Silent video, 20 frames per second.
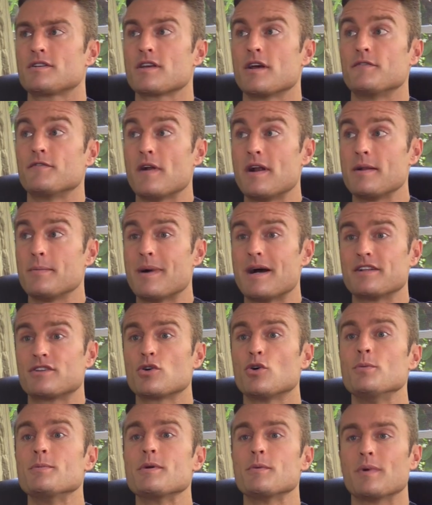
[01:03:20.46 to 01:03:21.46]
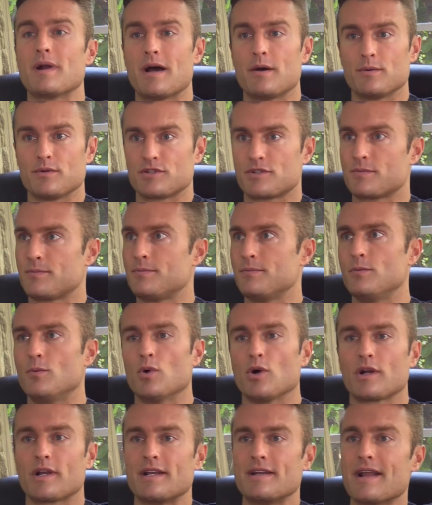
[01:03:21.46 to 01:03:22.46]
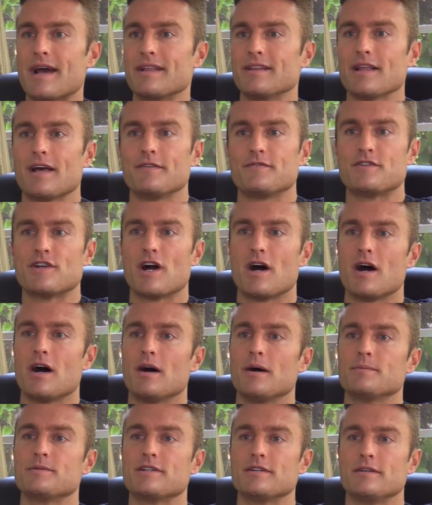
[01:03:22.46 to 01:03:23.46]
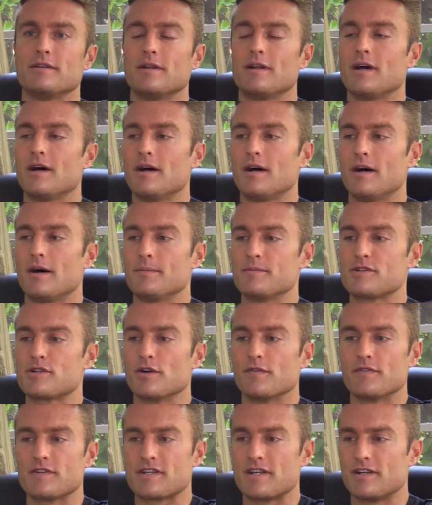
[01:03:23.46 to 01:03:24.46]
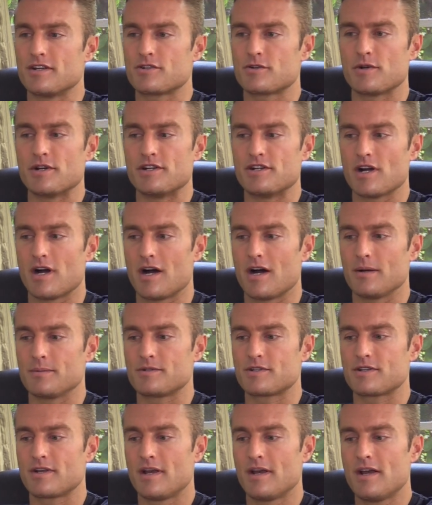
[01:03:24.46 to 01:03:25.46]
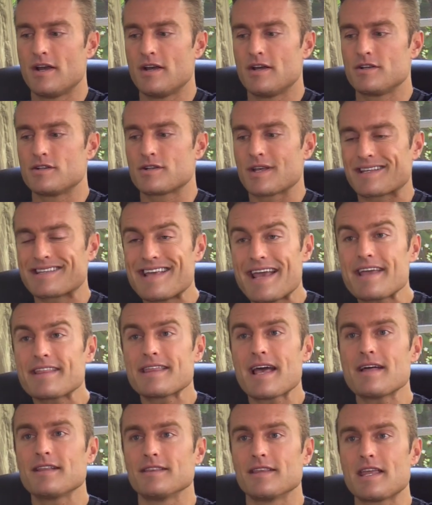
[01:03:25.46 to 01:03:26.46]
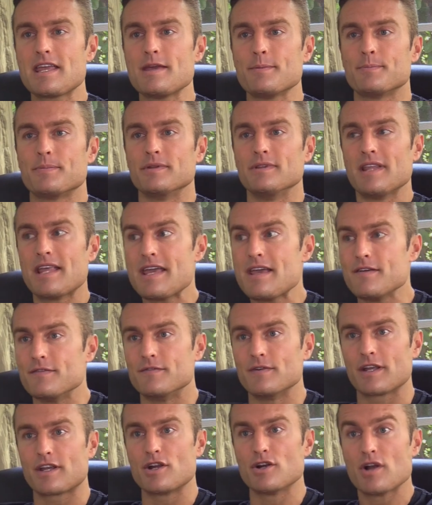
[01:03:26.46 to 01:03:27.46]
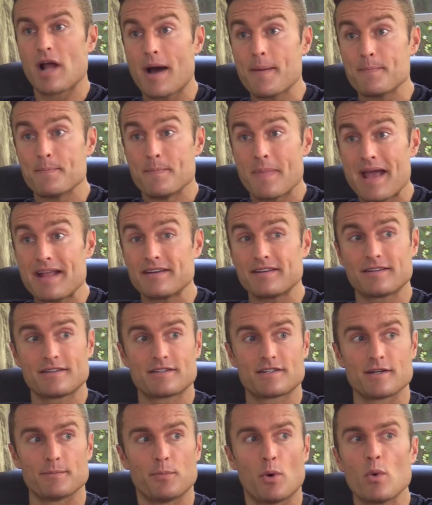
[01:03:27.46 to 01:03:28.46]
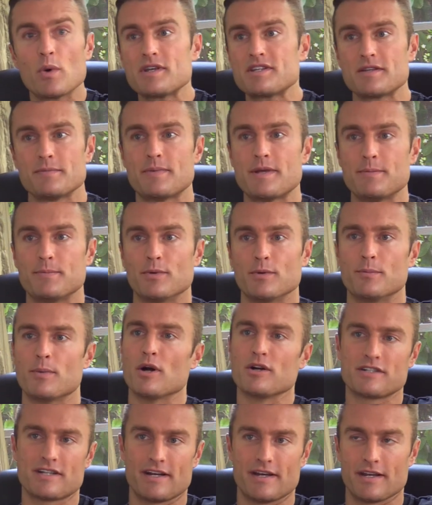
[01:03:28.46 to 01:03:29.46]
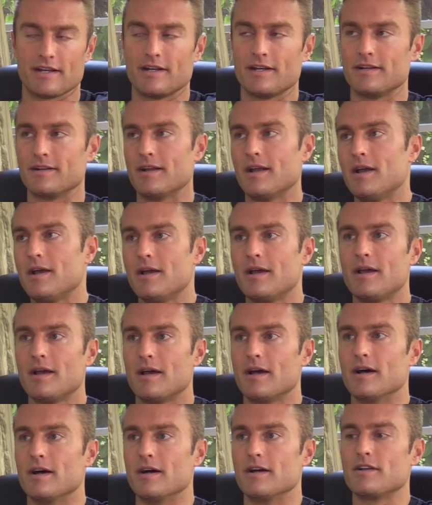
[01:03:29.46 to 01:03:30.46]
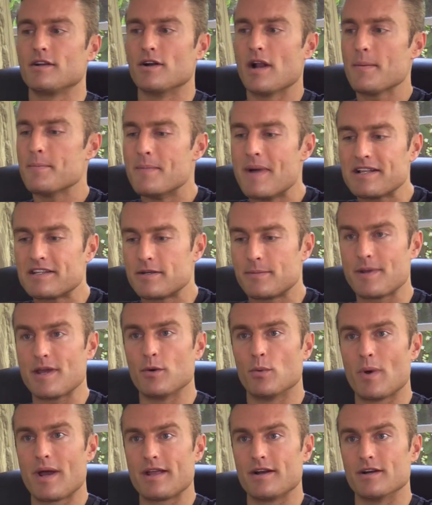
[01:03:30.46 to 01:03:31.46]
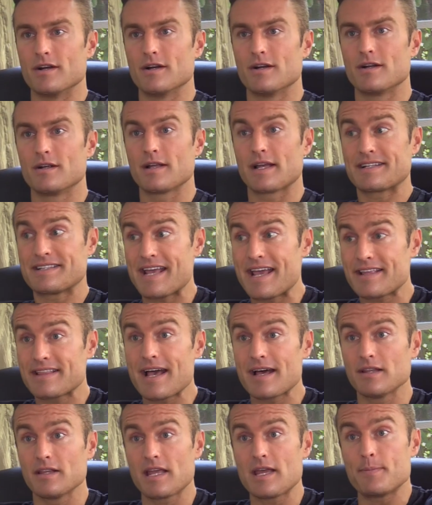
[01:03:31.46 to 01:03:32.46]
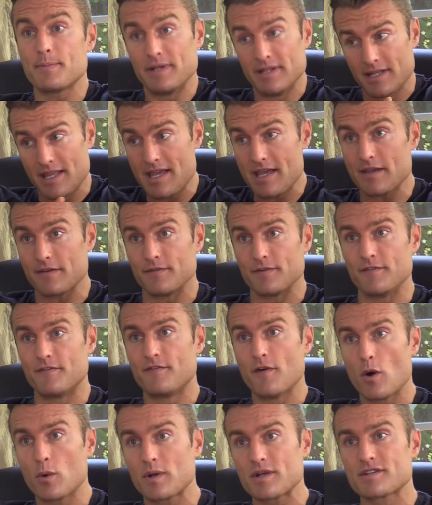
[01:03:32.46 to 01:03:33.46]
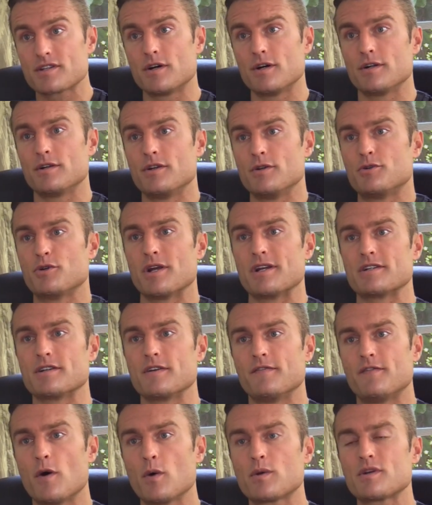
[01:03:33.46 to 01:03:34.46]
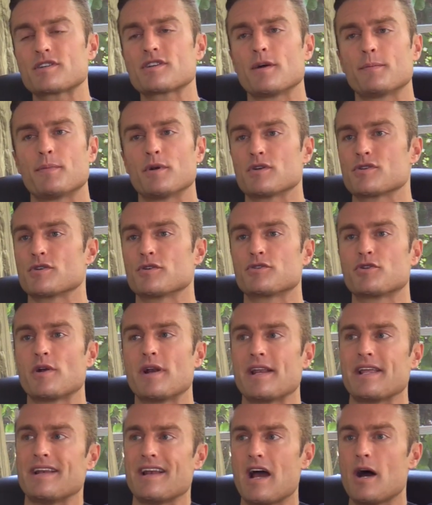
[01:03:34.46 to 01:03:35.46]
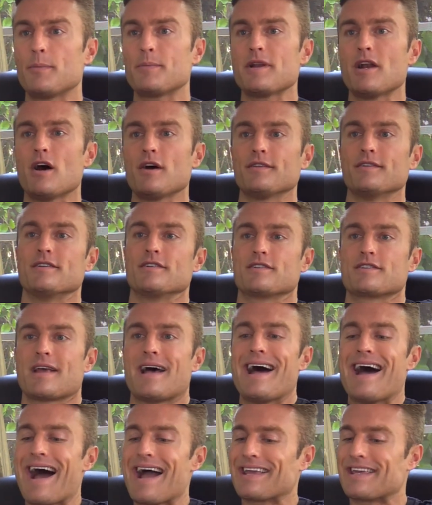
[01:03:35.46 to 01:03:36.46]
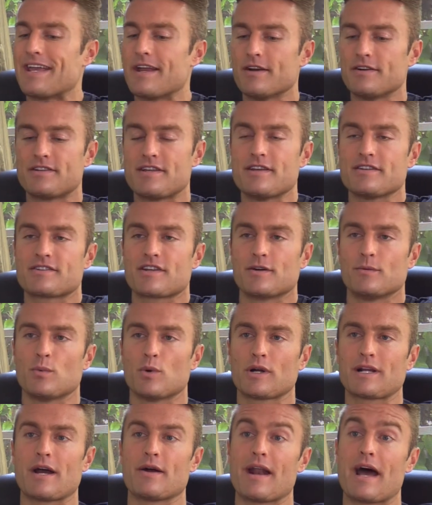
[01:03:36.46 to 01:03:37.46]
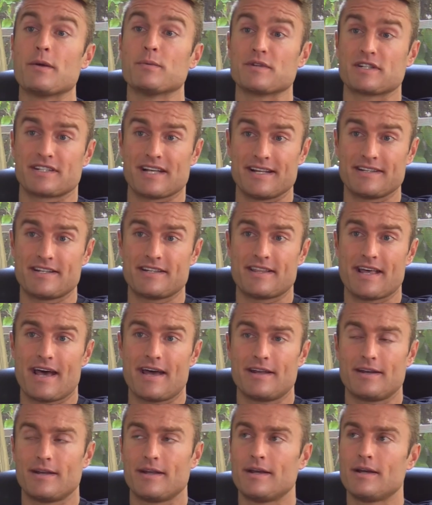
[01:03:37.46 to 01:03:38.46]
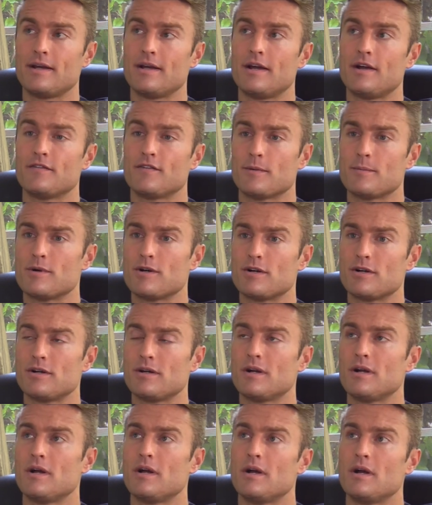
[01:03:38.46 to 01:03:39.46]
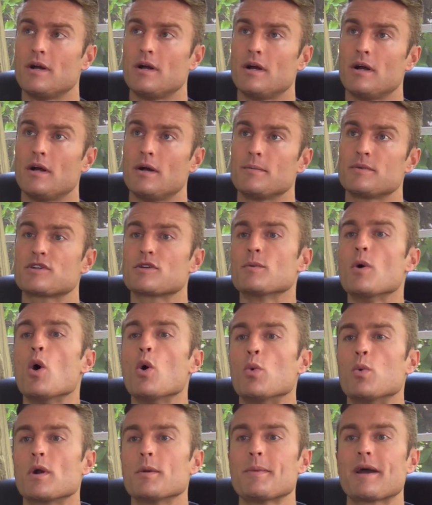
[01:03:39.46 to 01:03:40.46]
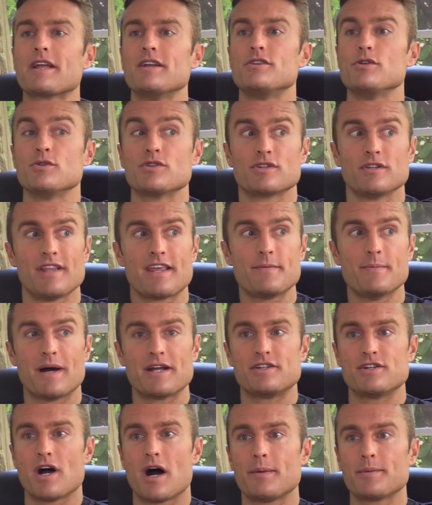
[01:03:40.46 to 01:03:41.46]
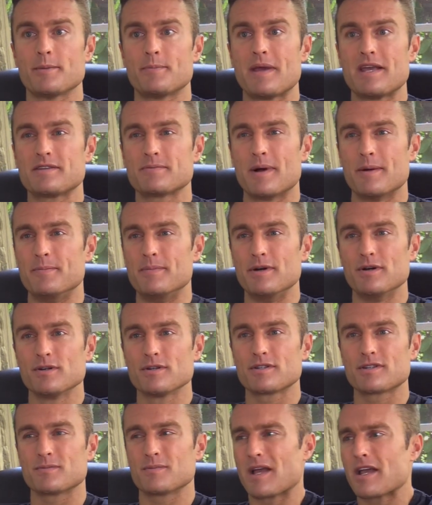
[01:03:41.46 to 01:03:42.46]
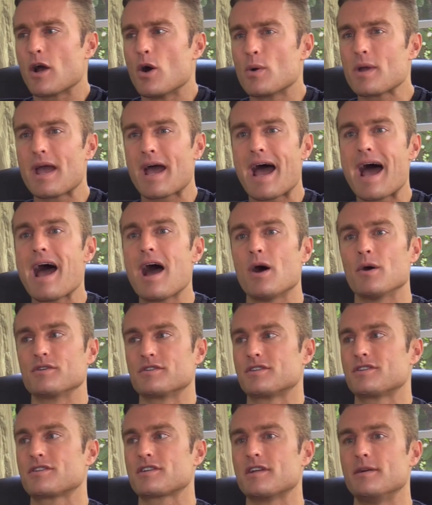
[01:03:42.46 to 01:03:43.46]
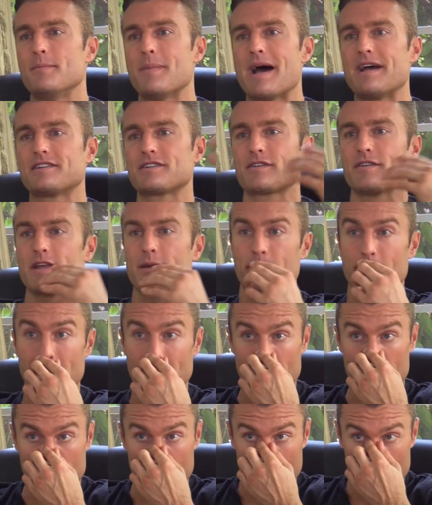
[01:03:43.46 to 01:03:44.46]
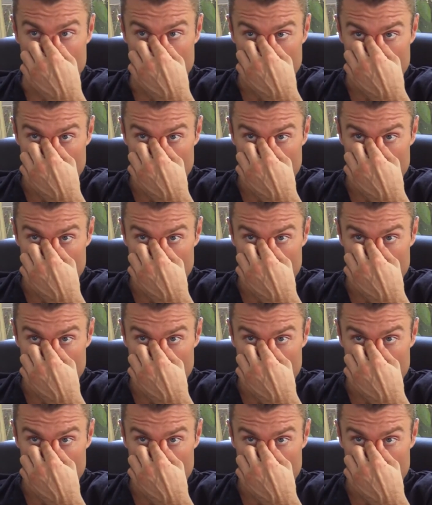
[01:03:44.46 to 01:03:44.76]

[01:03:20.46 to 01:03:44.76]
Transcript: a friend of mine told me when I was working nightlife jobs and um, service industry jobs, so take that leap, leave. Like you're not meant to poison people bartending, and uh, you're not meant to be a waiter. Like take that leap and leave, and focus on nutrition, focus on personal training, and helping others. I guarantee it's going to work out. I resented that from her because oh, what am I going to do? Just leave my job that pays my bills? I'm like, oh yeah, how is it just going to magically appear?